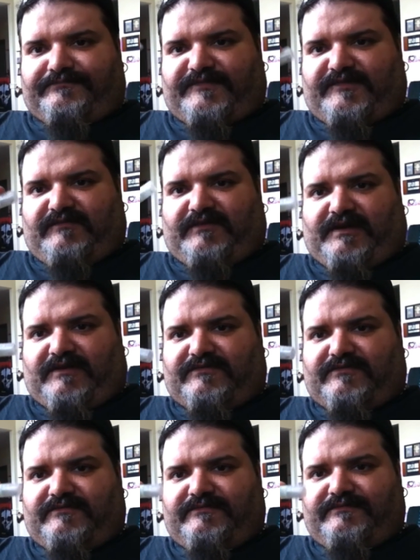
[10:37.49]

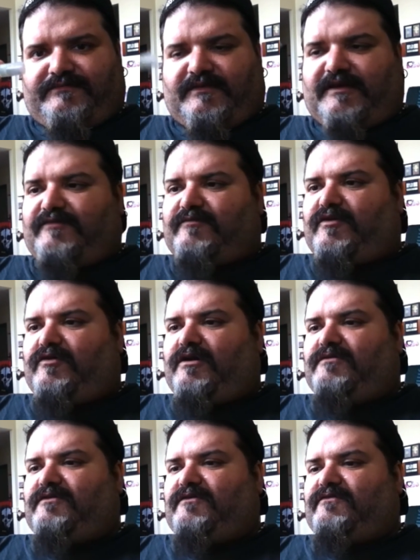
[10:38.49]
CVS. That's where I
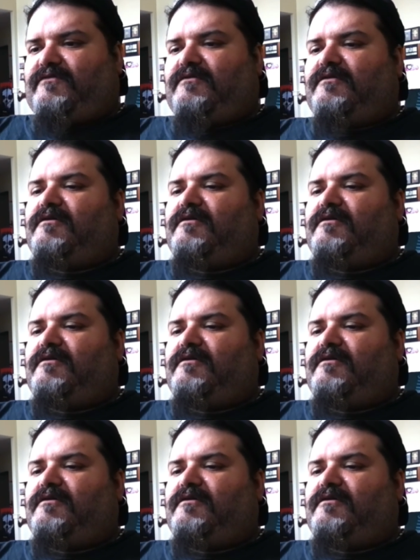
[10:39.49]
got these.